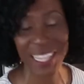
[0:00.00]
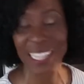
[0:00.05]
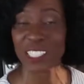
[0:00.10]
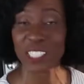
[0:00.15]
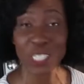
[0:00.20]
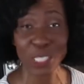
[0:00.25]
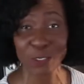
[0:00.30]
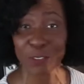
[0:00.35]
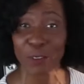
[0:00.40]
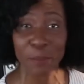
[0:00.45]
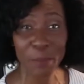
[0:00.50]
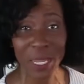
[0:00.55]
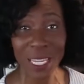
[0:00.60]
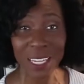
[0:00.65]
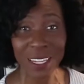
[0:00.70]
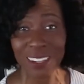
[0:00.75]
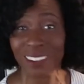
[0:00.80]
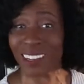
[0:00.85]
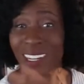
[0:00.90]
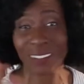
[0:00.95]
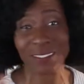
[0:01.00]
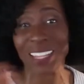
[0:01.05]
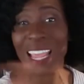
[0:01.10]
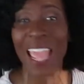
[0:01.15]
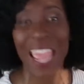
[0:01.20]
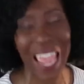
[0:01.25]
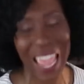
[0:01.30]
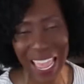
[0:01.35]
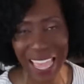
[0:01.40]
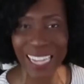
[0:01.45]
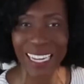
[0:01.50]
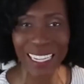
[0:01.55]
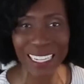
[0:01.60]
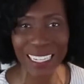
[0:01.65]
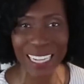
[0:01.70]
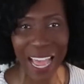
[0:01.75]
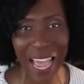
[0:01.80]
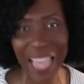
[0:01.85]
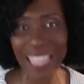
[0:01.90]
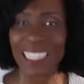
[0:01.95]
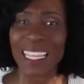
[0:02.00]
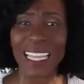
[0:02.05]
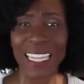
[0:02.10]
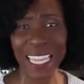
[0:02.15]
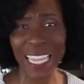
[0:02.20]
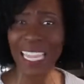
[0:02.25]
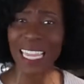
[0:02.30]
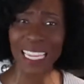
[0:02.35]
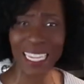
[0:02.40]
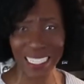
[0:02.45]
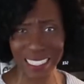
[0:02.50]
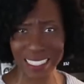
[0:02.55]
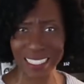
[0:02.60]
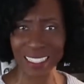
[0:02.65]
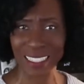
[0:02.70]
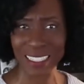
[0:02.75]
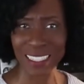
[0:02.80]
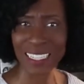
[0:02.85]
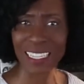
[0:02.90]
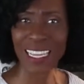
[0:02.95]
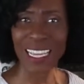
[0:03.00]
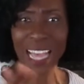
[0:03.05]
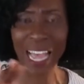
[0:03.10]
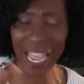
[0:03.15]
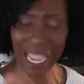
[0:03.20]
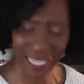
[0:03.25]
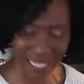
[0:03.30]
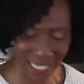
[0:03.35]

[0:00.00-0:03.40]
That's just for me. You don't have to add it. I like heat. I